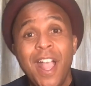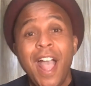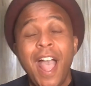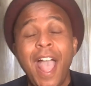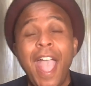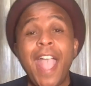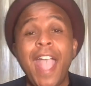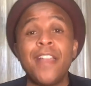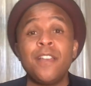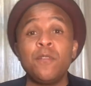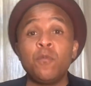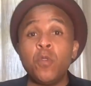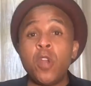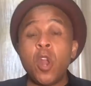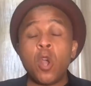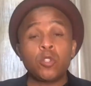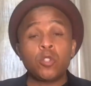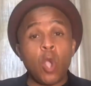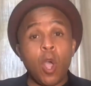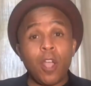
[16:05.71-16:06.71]
And, you
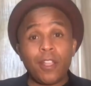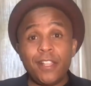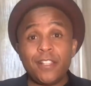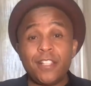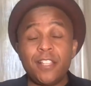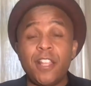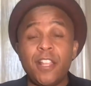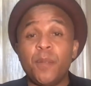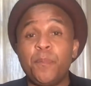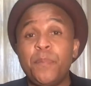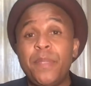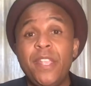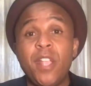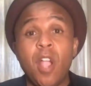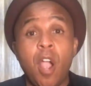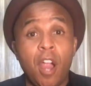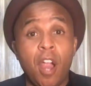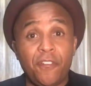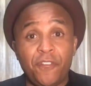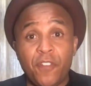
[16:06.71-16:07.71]
know, talking to their
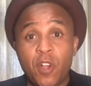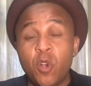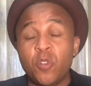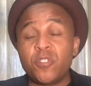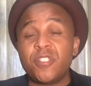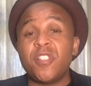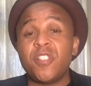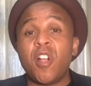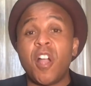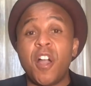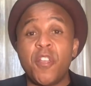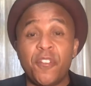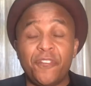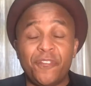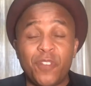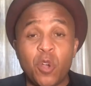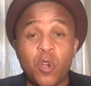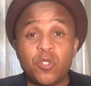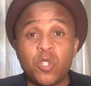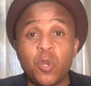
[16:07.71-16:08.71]
PR folks and their other
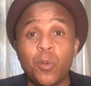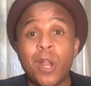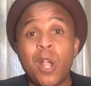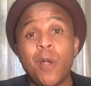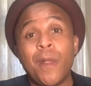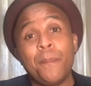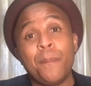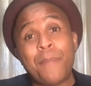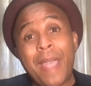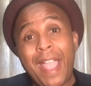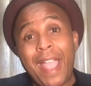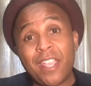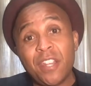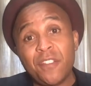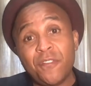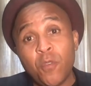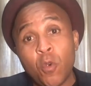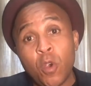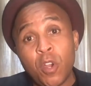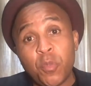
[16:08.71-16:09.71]
folks who were going back and
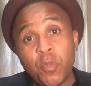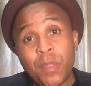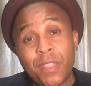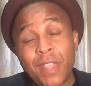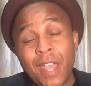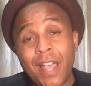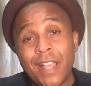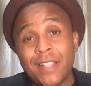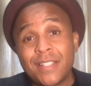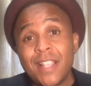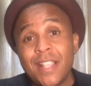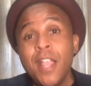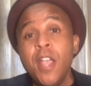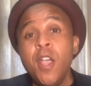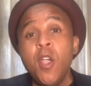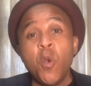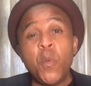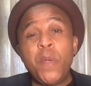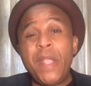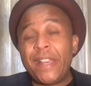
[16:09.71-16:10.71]
forth with us,
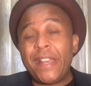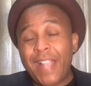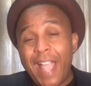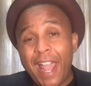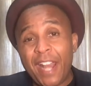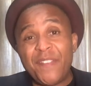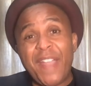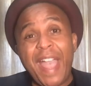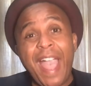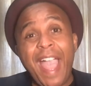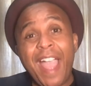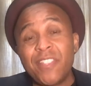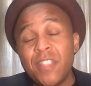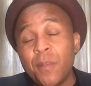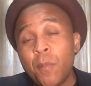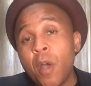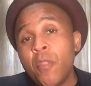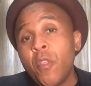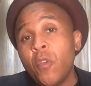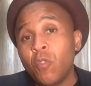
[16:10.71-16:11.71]
we had kind of had them
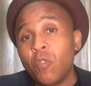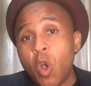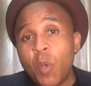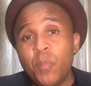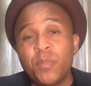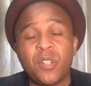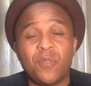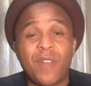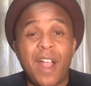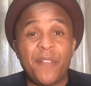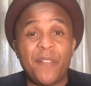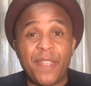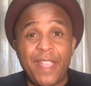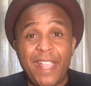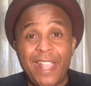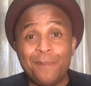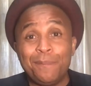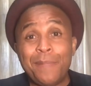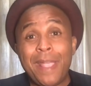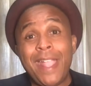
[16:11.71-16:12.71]
on the ropes around the
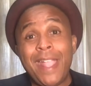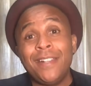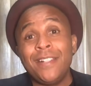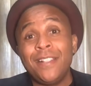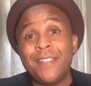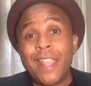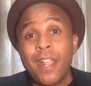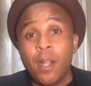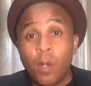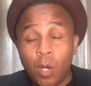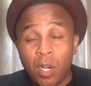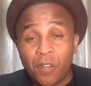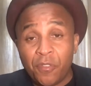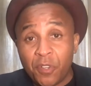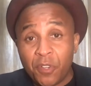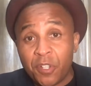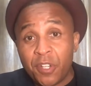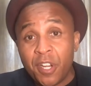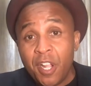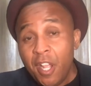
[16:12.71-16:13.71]
campaign, and they
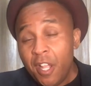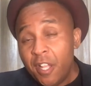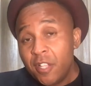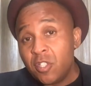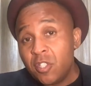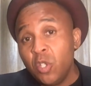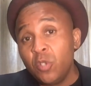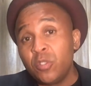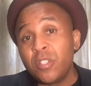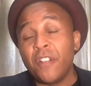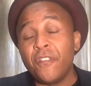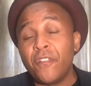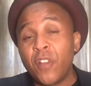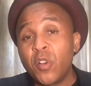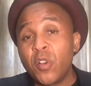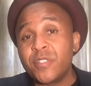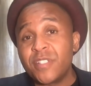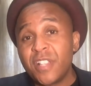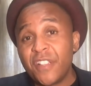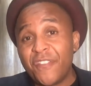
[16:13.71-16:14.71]
offered to
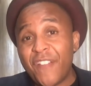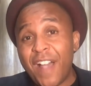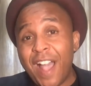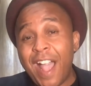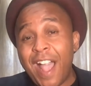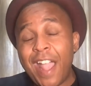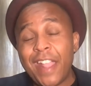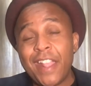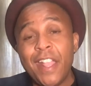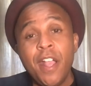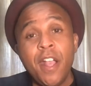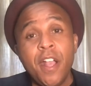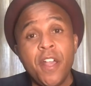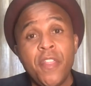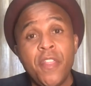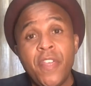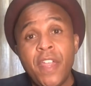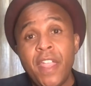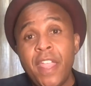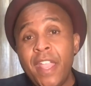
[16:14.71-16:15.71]
diversify
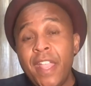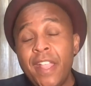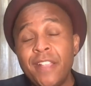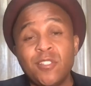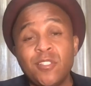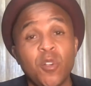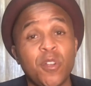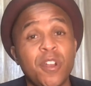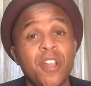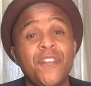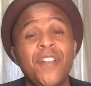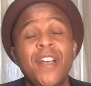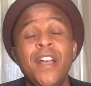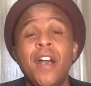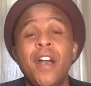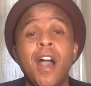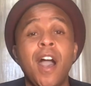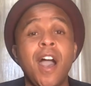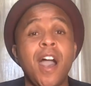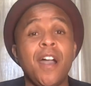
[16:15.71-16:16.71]
the sort of
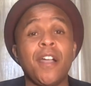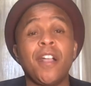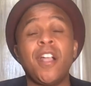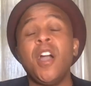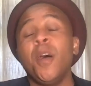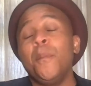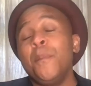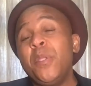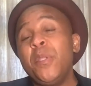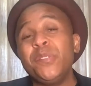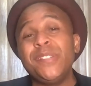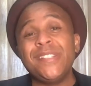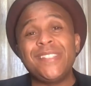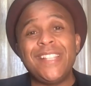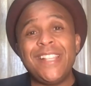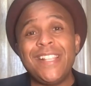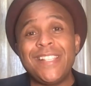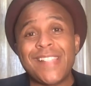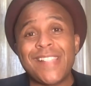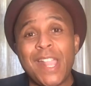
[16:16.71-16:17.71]
uh,
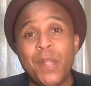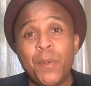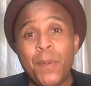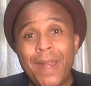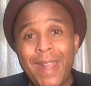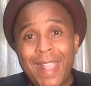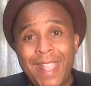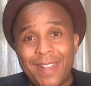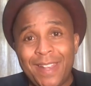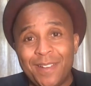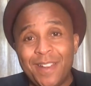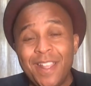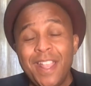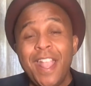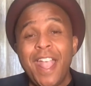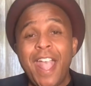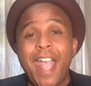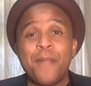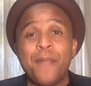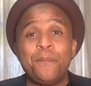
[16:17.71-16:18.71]
communities they went in.
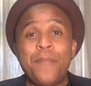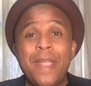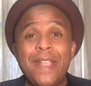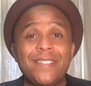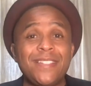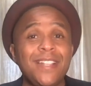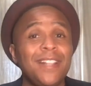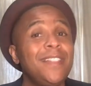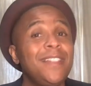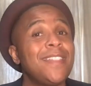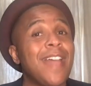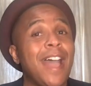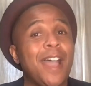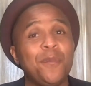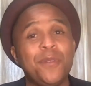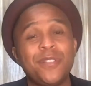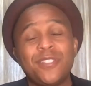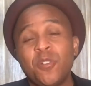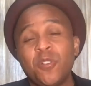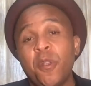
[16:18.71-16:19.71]
And basically, that
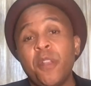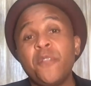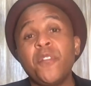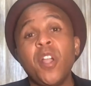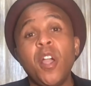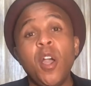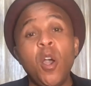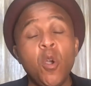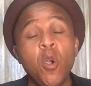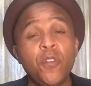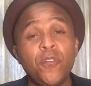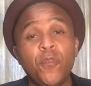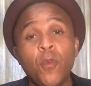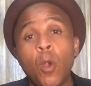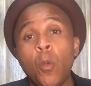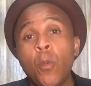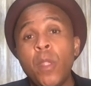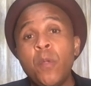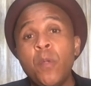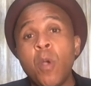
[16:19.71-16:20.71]
was sort of code for
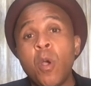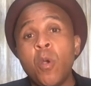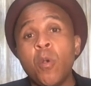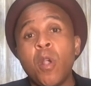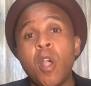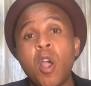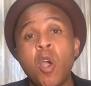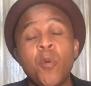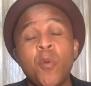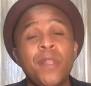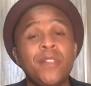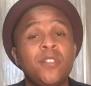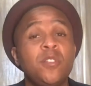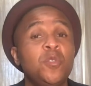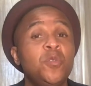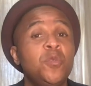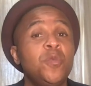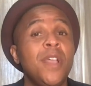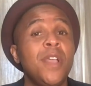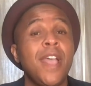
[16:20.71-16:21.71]
we won't go
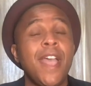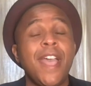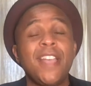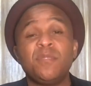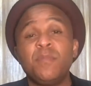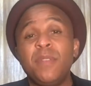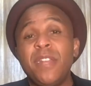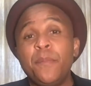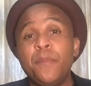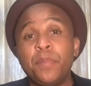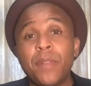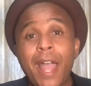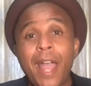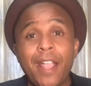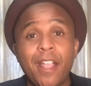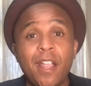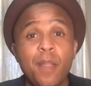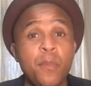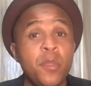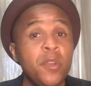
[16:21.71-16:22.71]
into as many
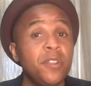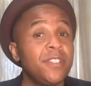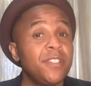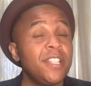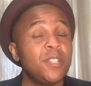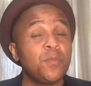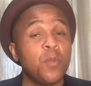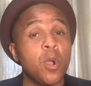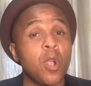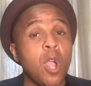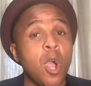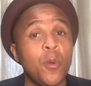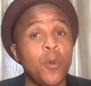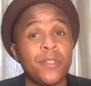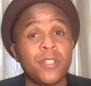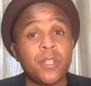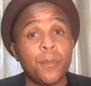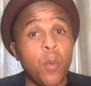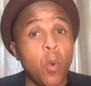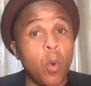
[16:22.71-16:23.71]
black communities, we'll go
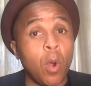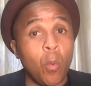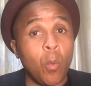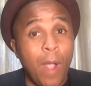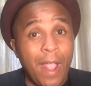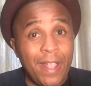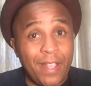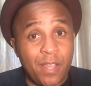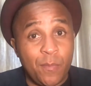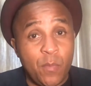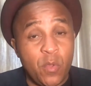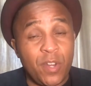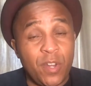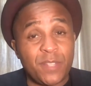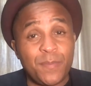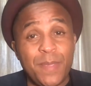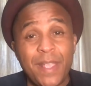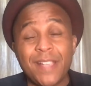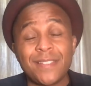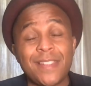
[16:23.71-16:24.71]
into poor white communities
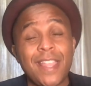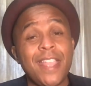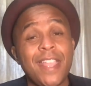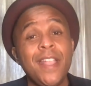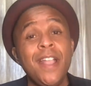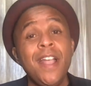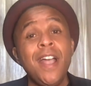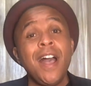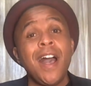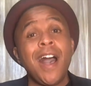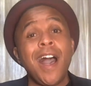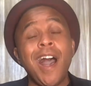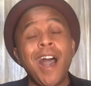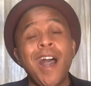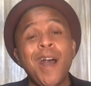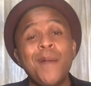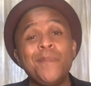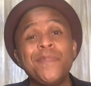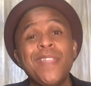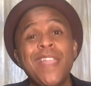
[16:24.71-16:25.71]
because they.
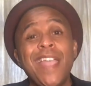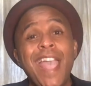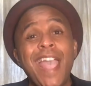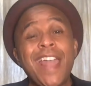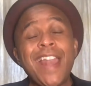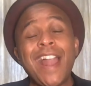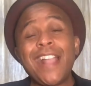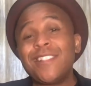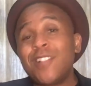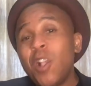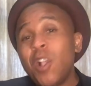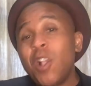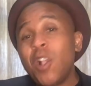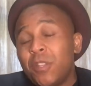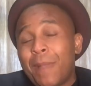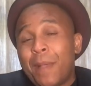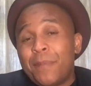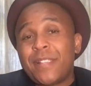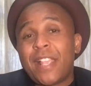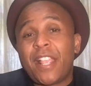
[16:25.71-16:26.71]
Um, and I told
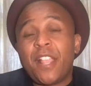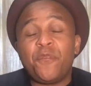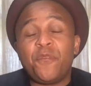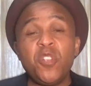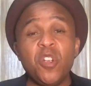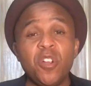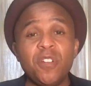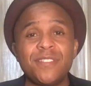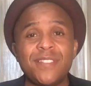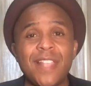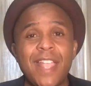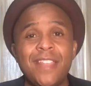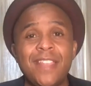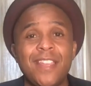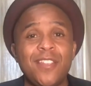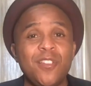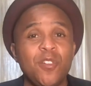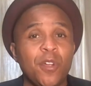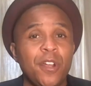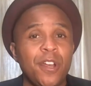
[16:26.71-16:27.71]
them, I was like, if you're saying
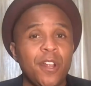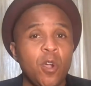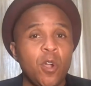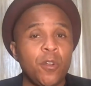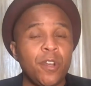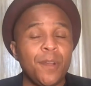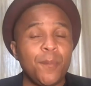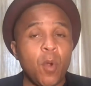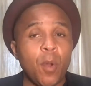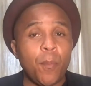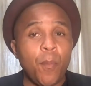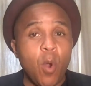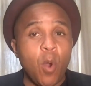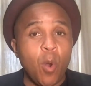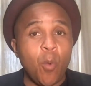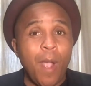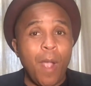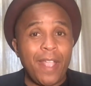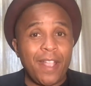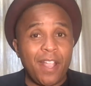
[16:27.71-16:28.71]
that you're going to go into more poor
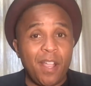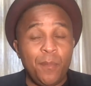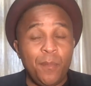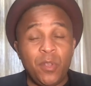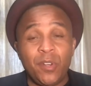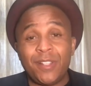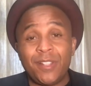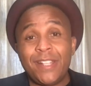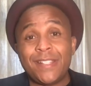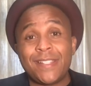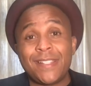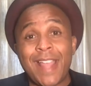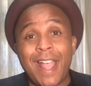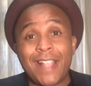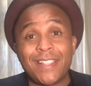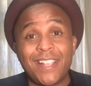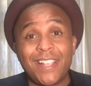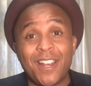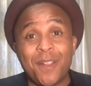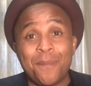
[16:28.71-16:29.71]
white communities and
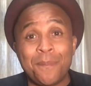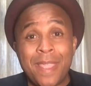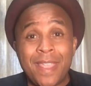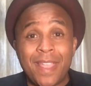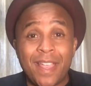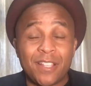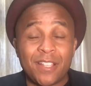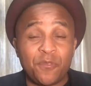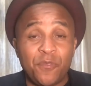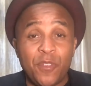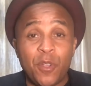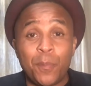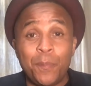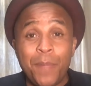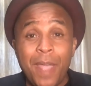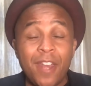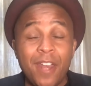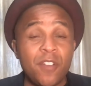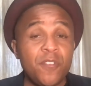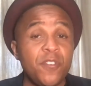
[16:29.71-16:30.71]
that's going to make us feel
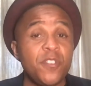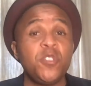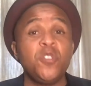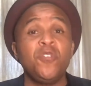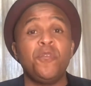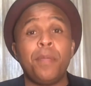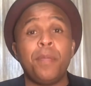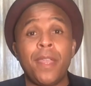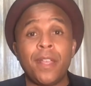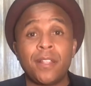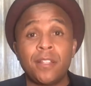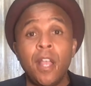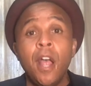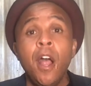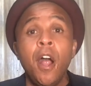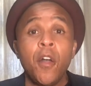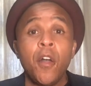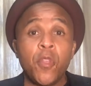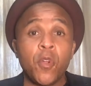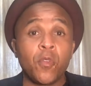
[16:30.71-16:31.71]
better, then you've picked
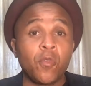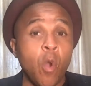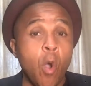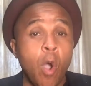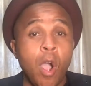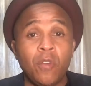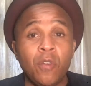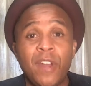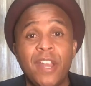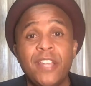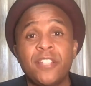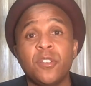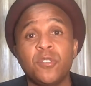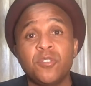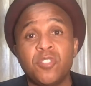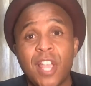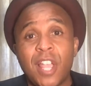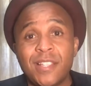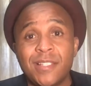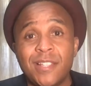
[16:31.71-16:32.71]
the wrong racial
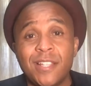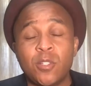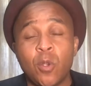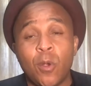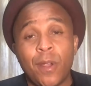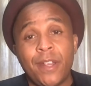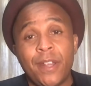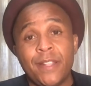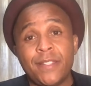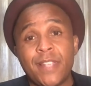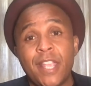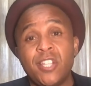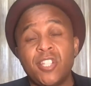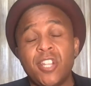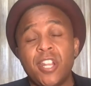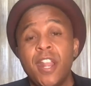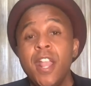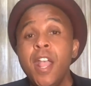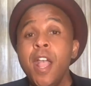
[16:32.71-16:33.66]
justice organization.